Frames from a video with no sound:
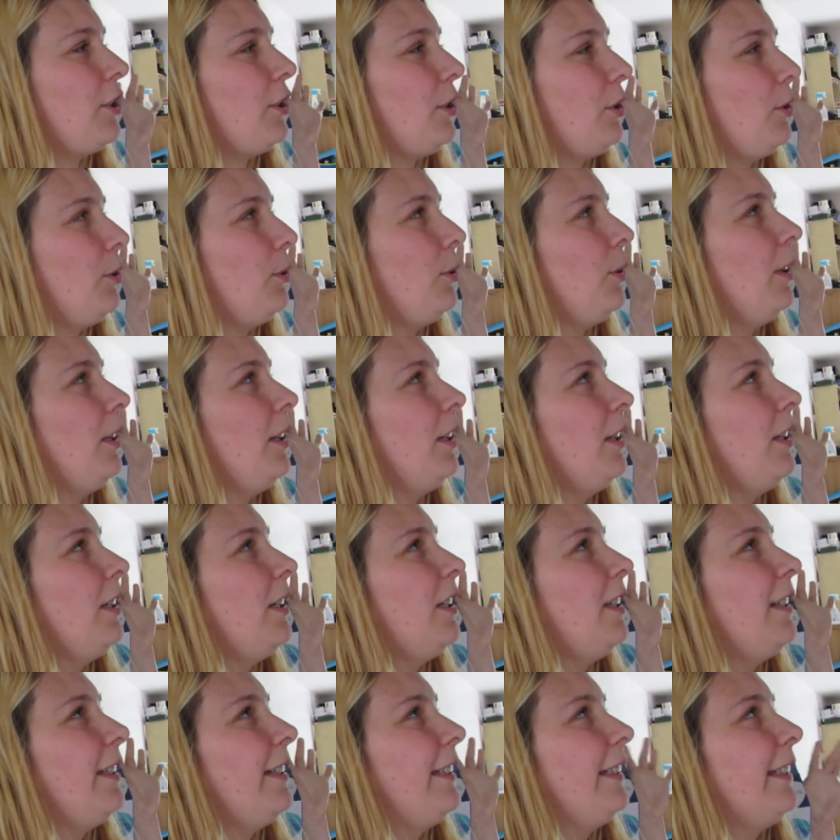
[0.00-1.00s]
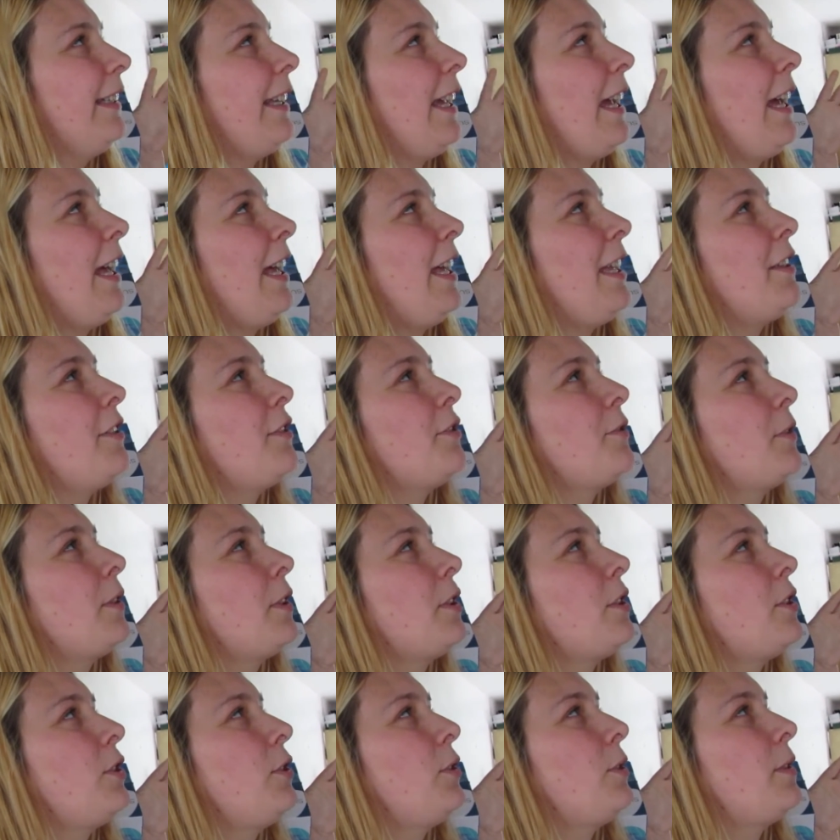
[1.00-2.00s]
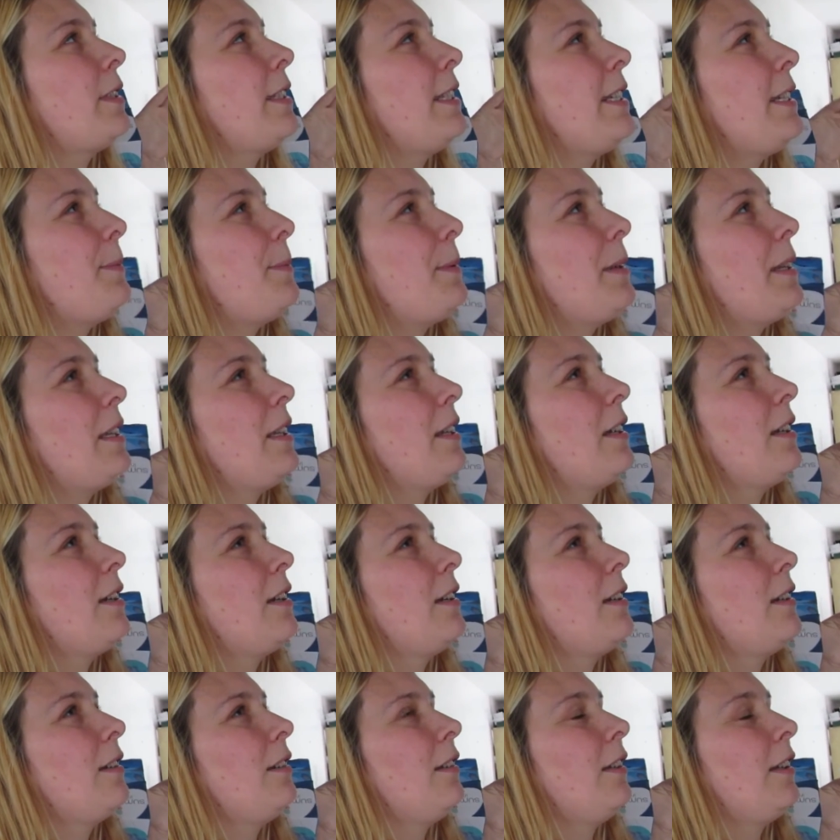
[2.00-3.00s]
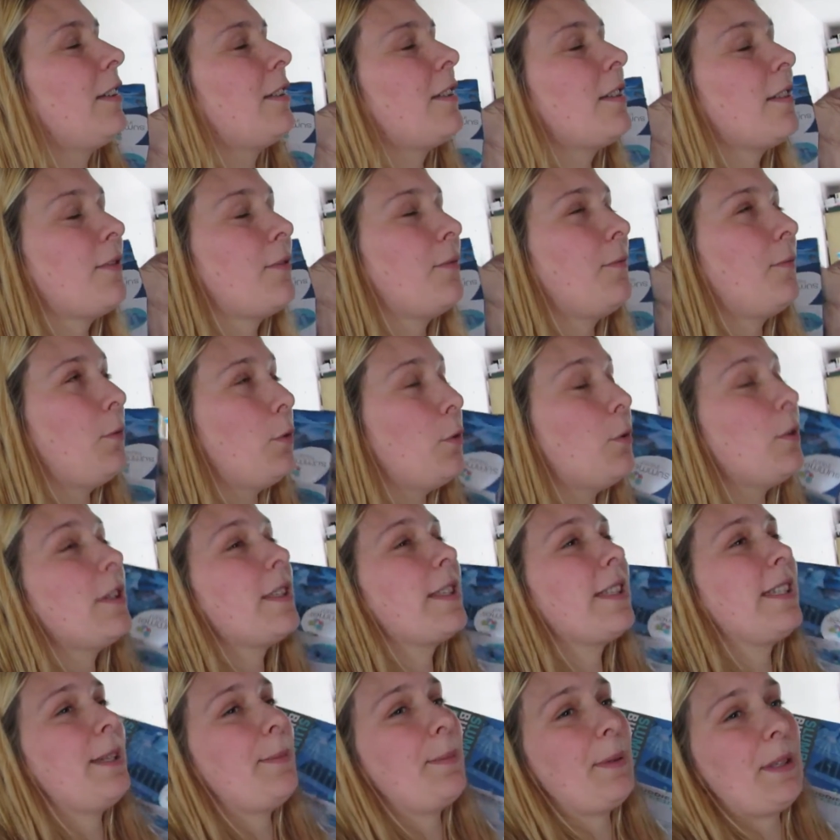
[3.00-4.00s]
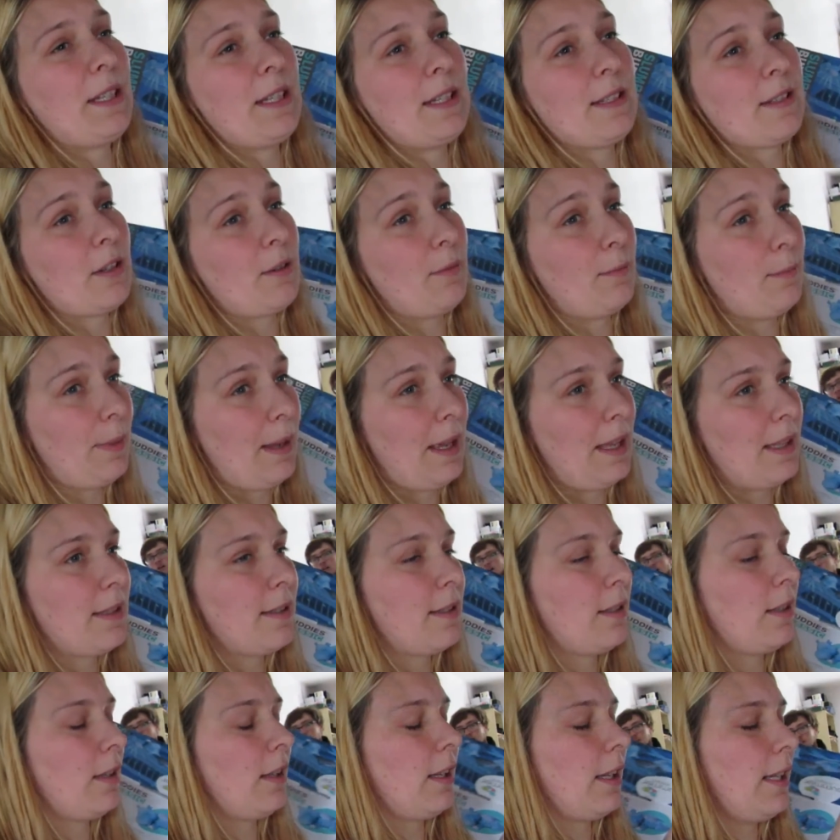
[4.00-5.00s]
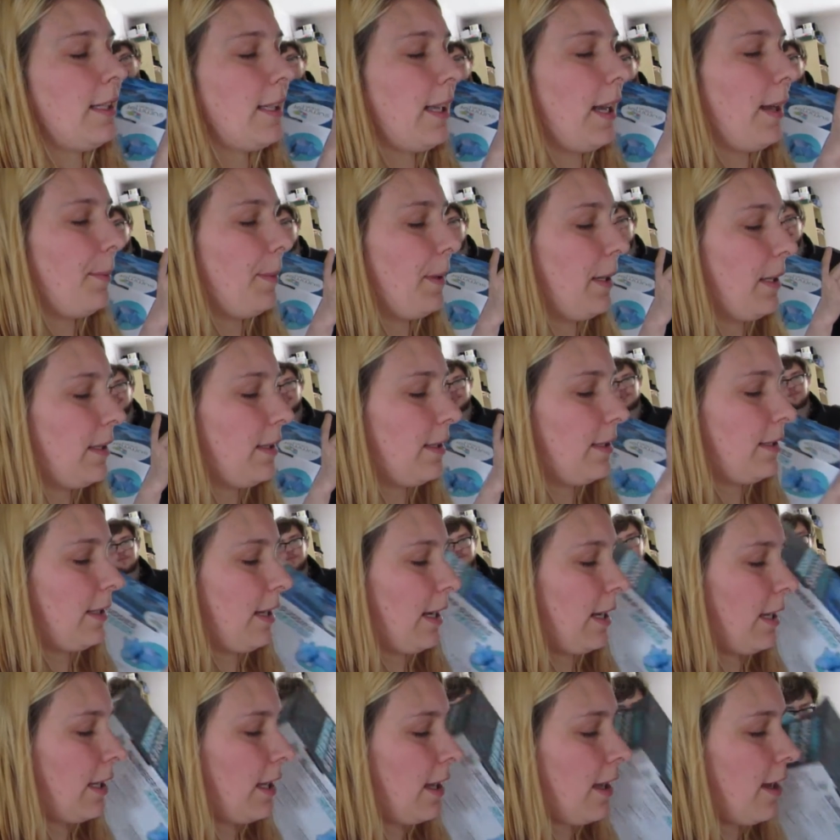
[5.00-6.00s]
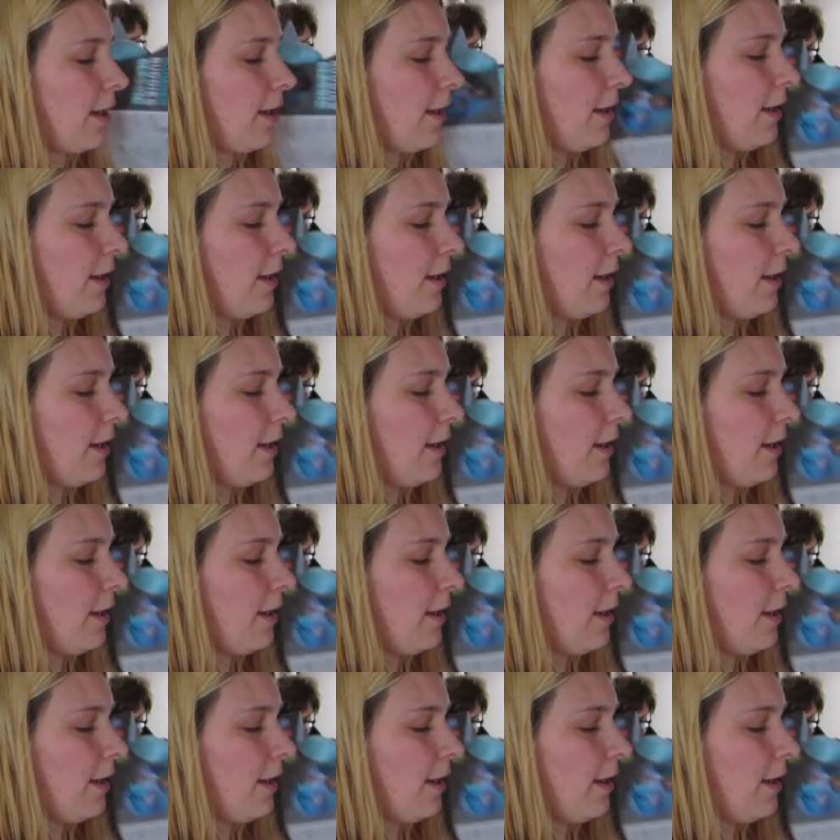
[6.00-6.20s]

to get Ezra to sleep in, like to fall asleep in his own bed so that he's happier to stay there.